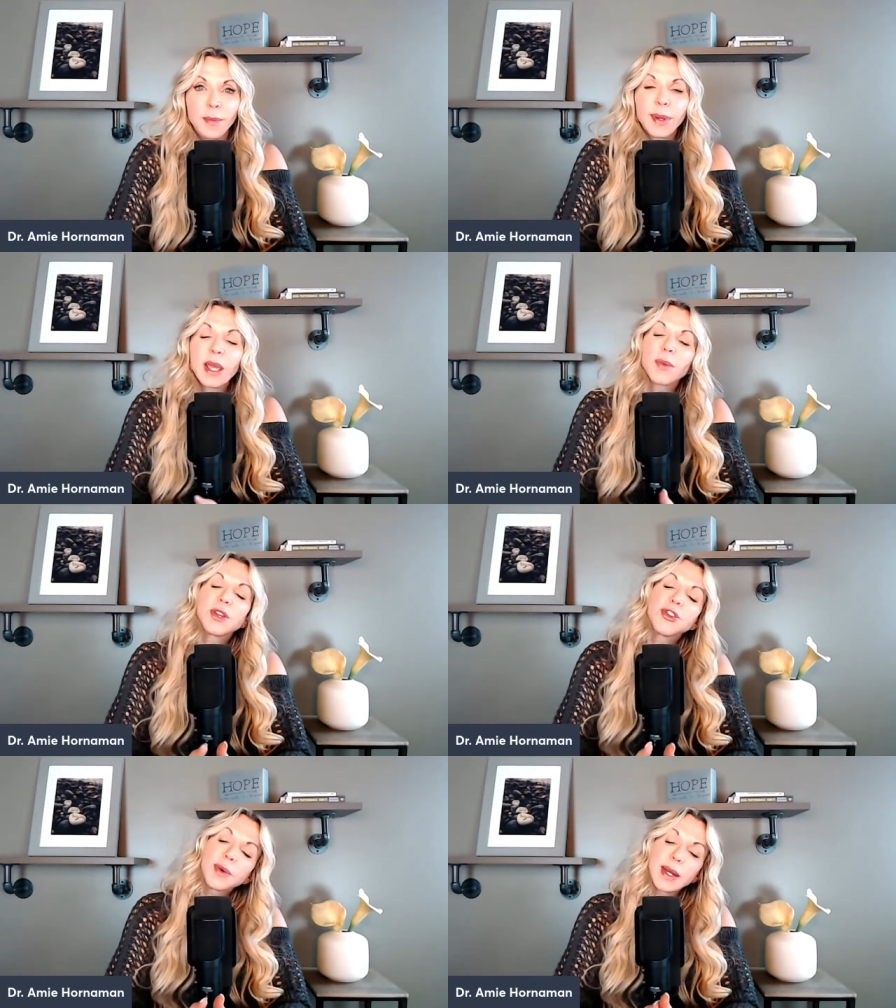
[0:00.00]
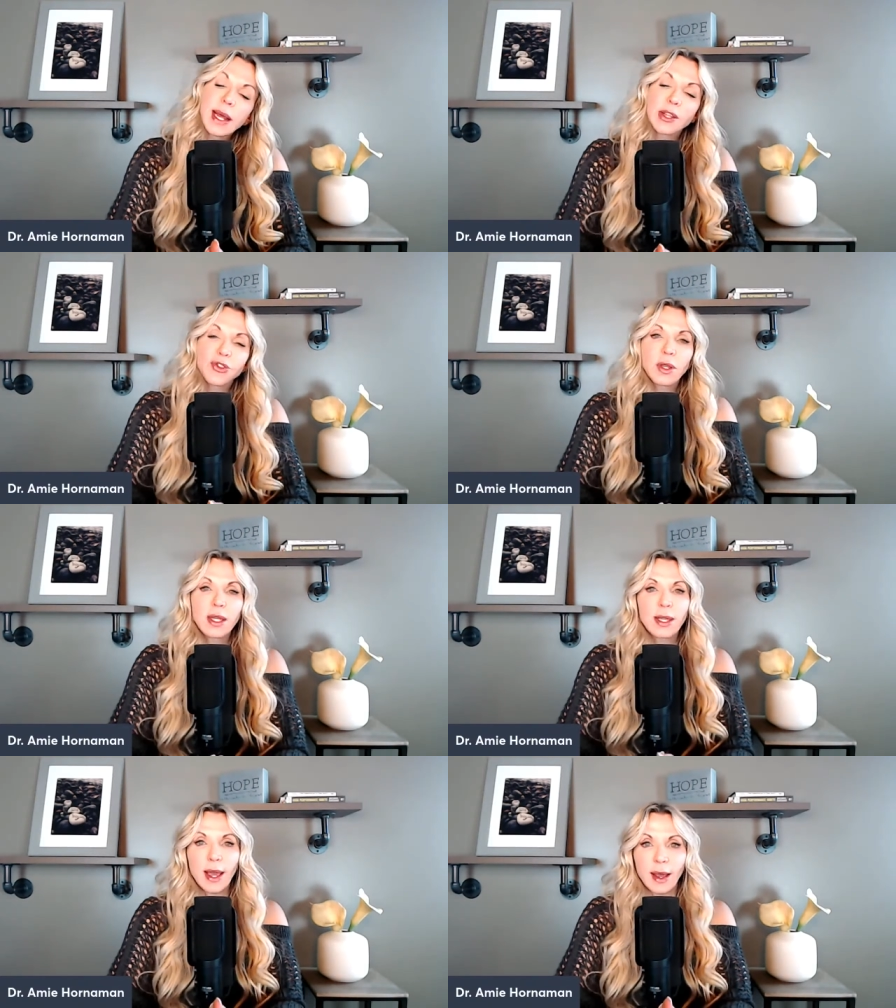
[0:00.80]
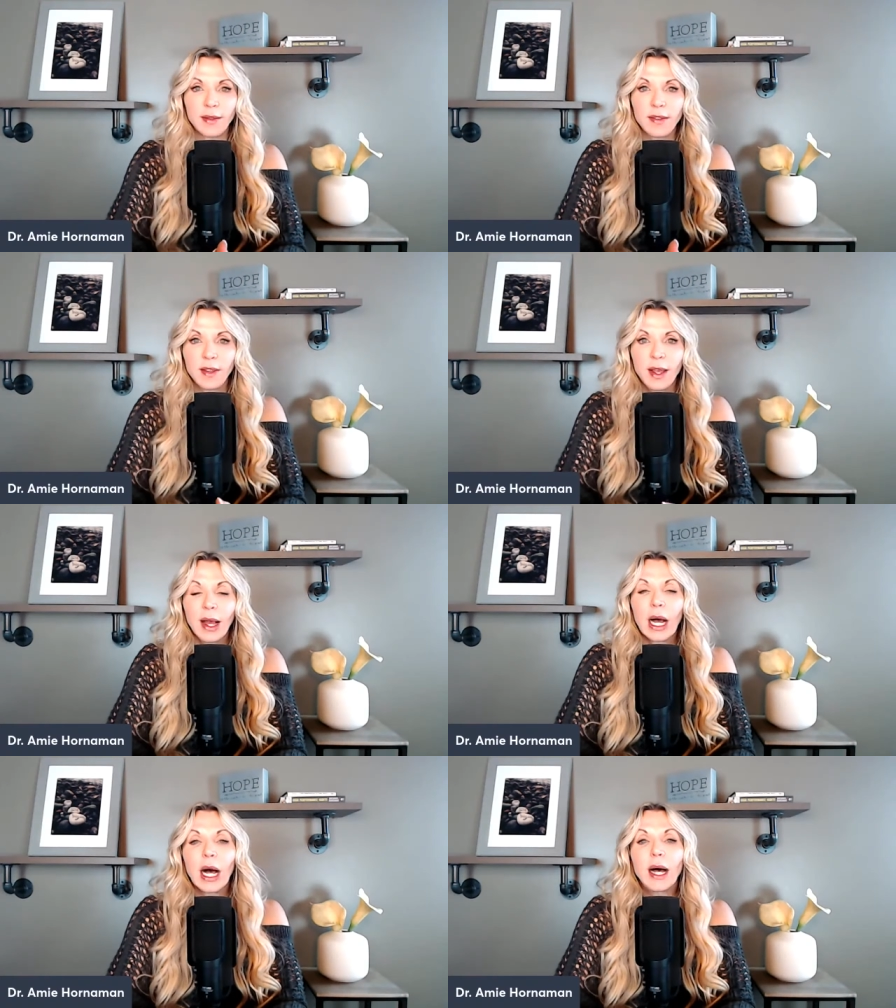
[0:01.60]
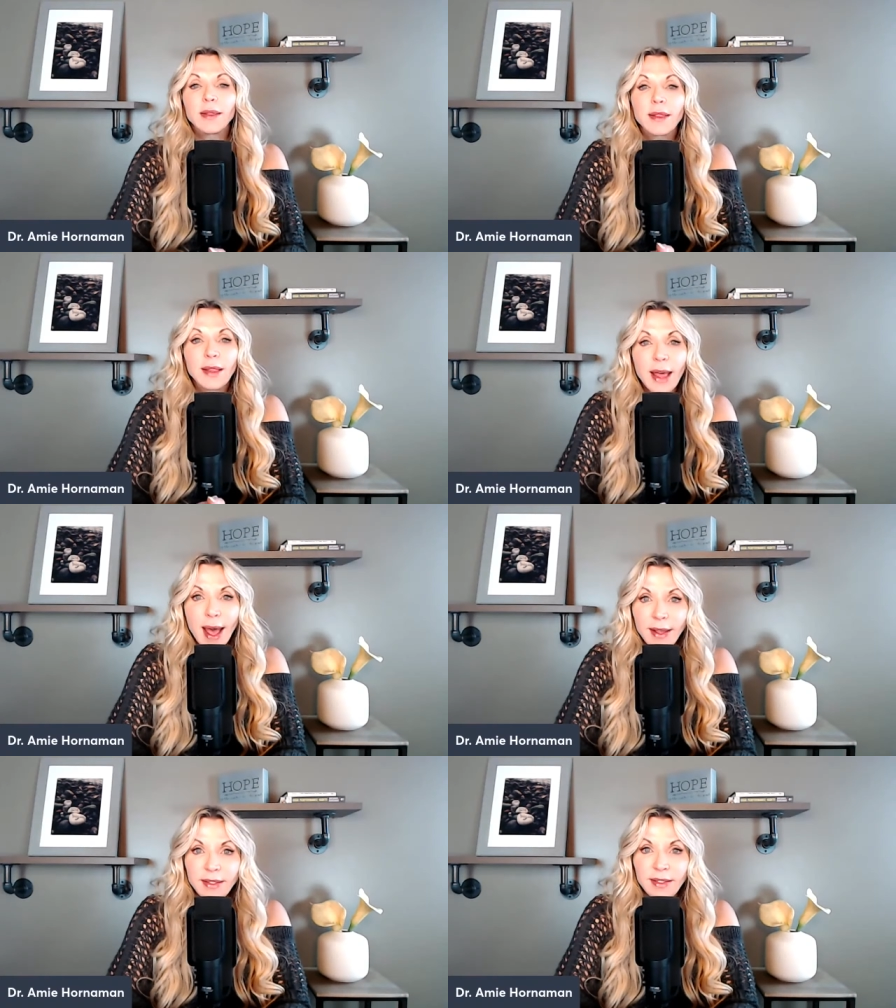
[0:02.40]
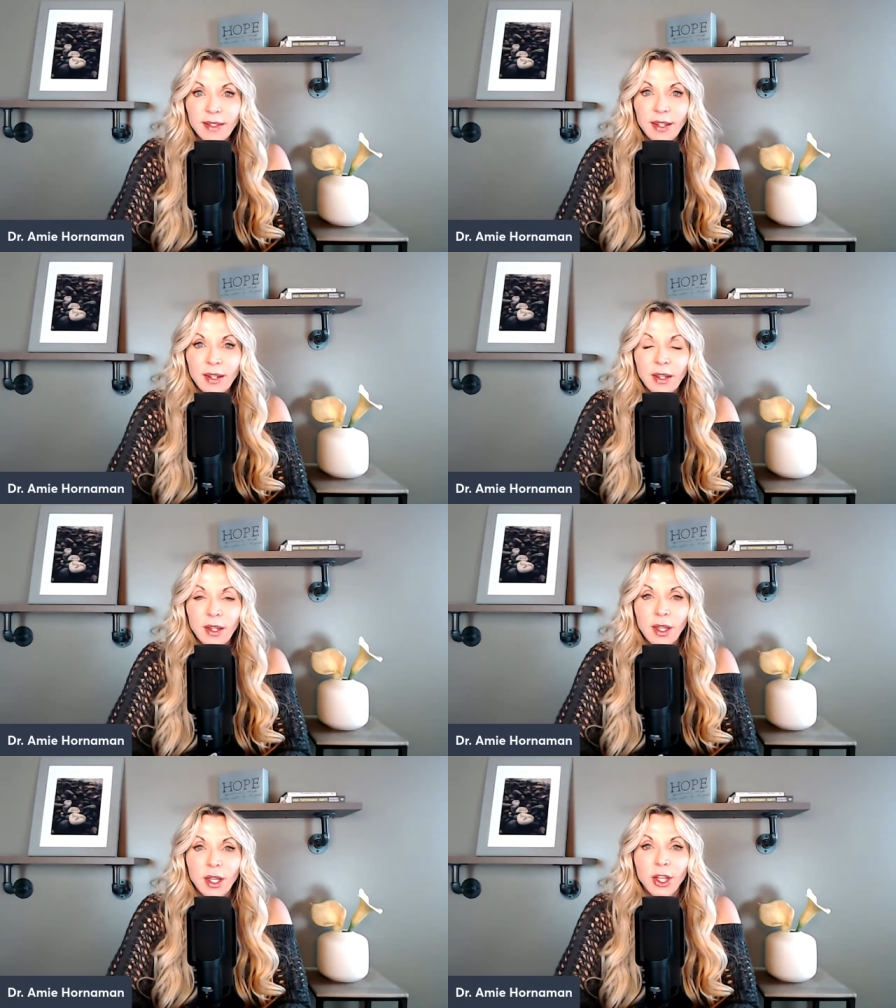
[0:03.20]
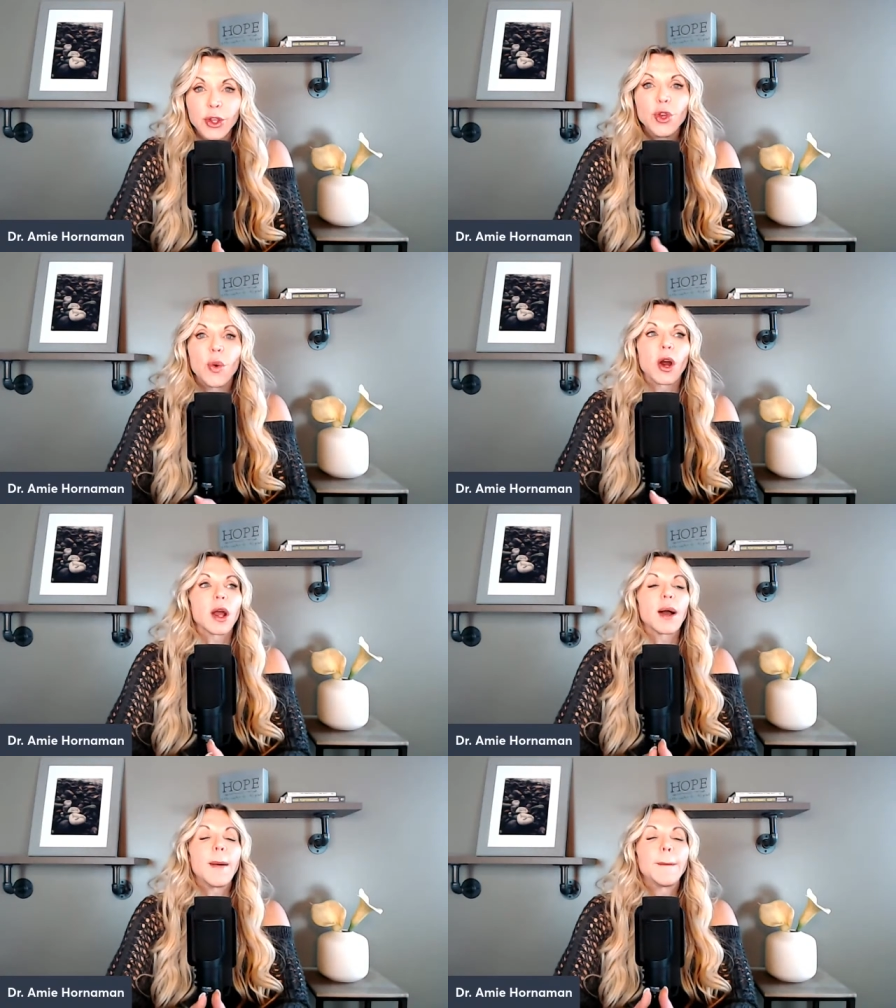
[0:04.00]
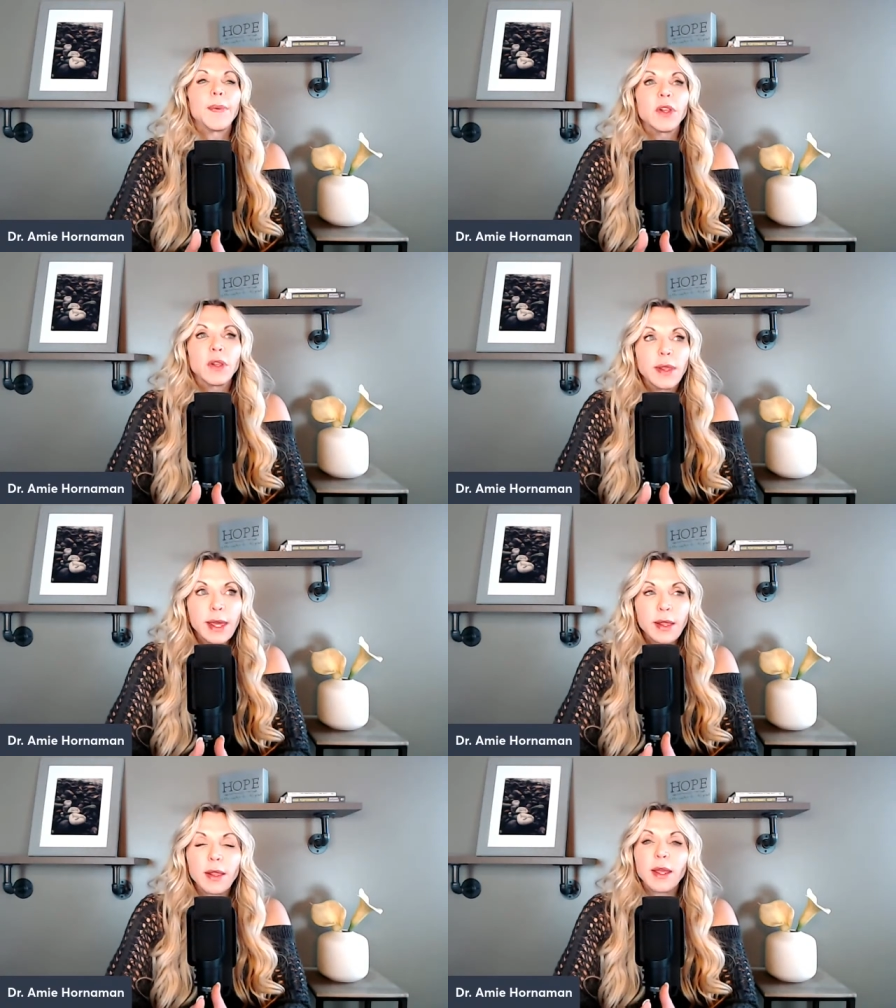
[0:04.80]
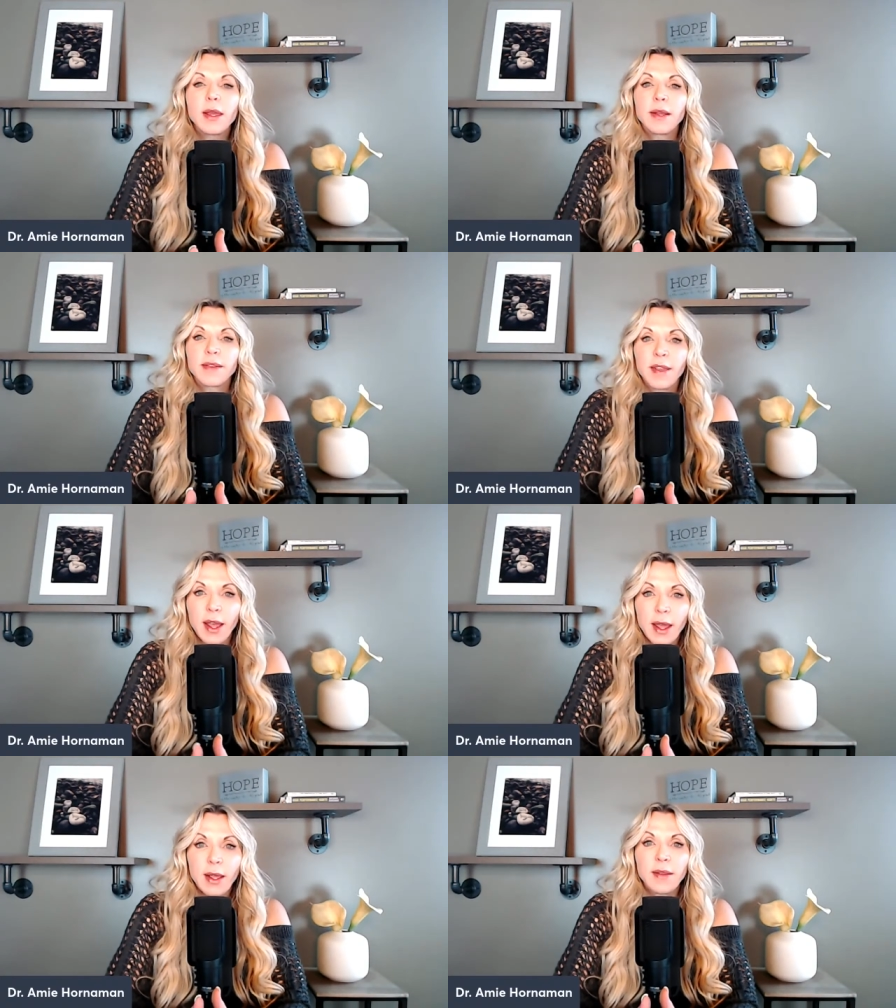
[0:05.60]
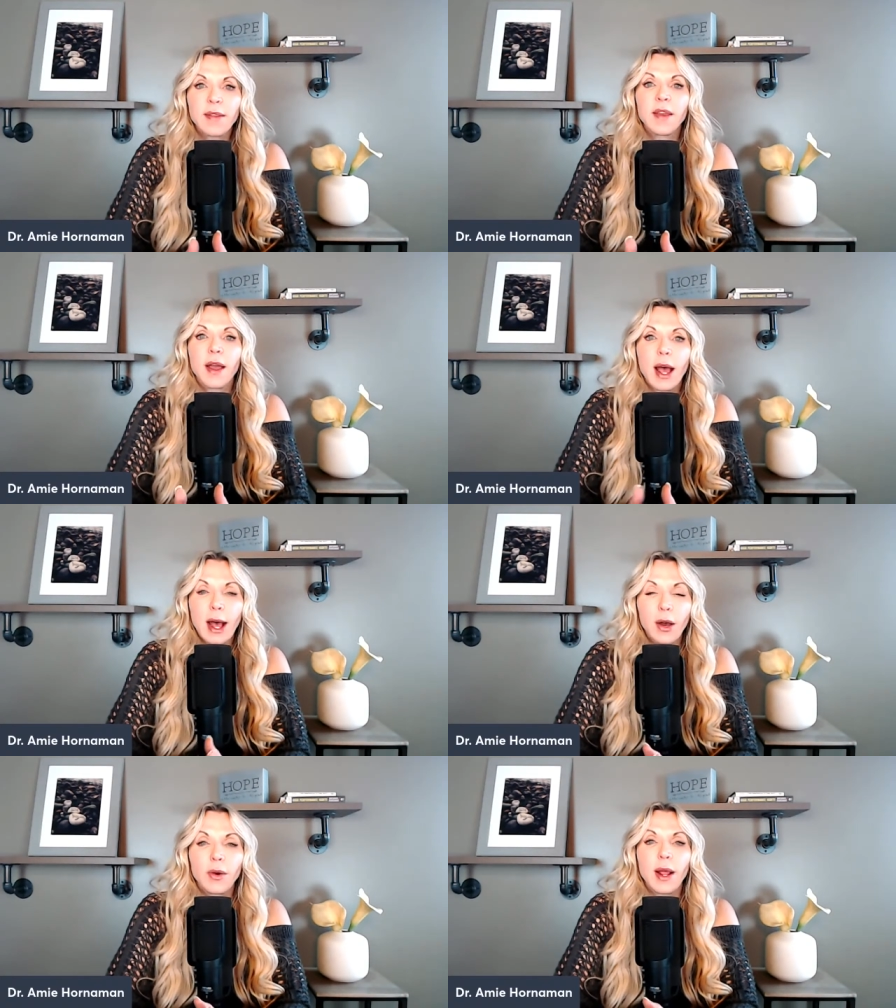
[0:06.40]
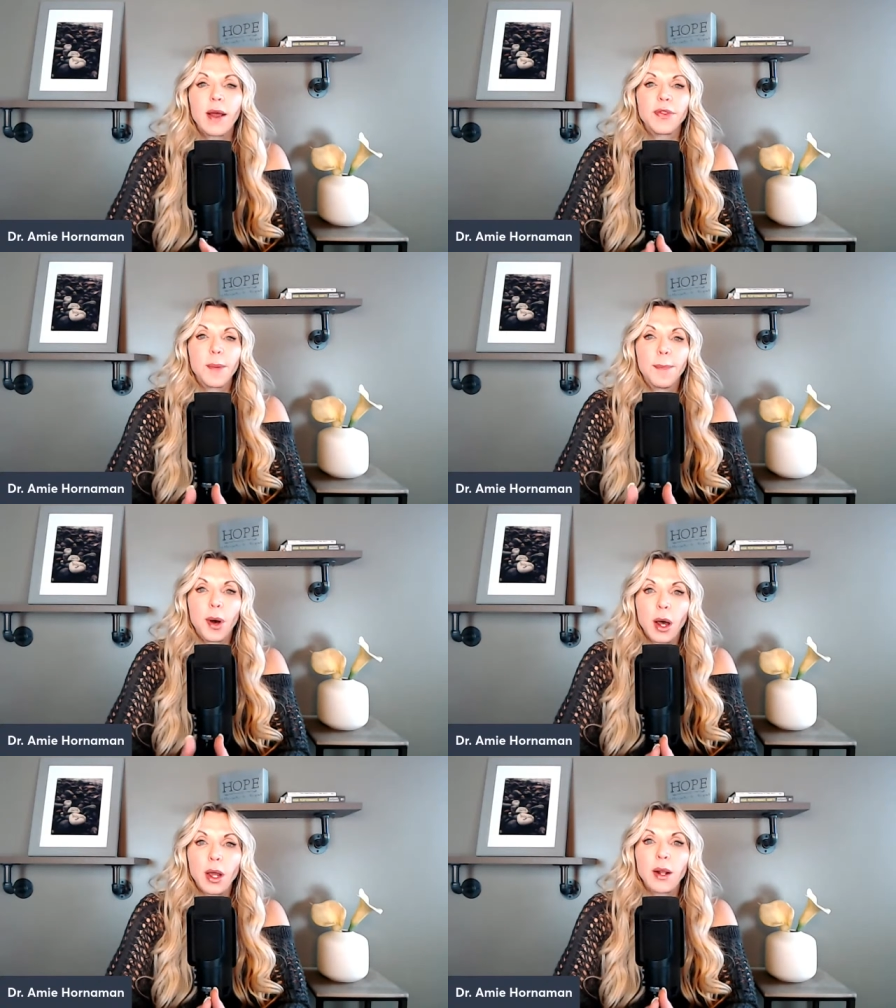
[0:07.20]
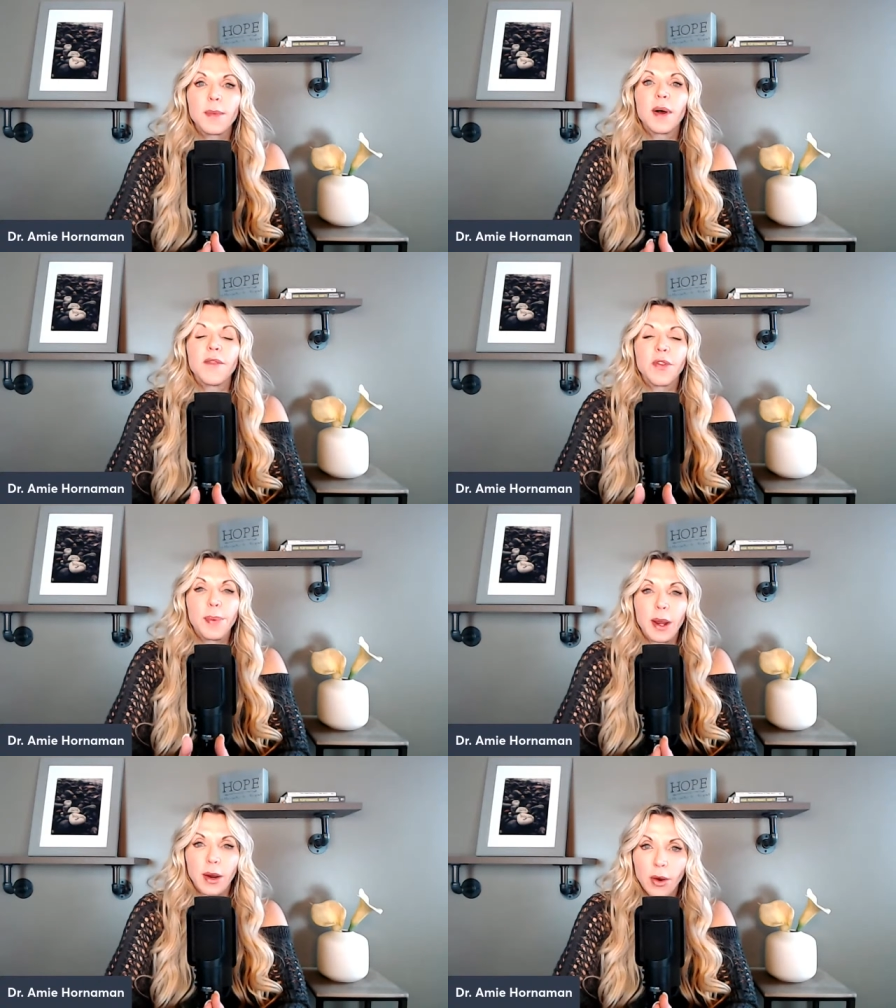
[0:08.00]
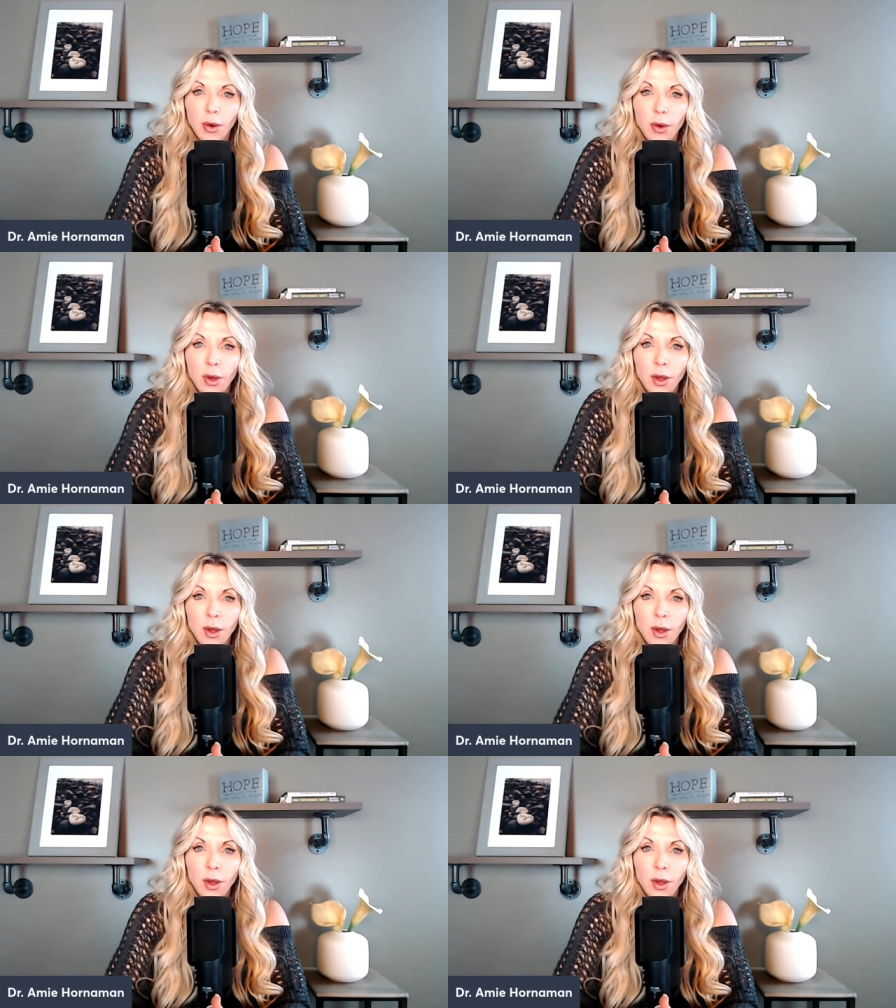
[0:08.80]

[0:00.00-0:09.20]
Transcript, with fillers: But can we do it naturally? Yes, unless you are completely tanked out at the bottom of the barrel.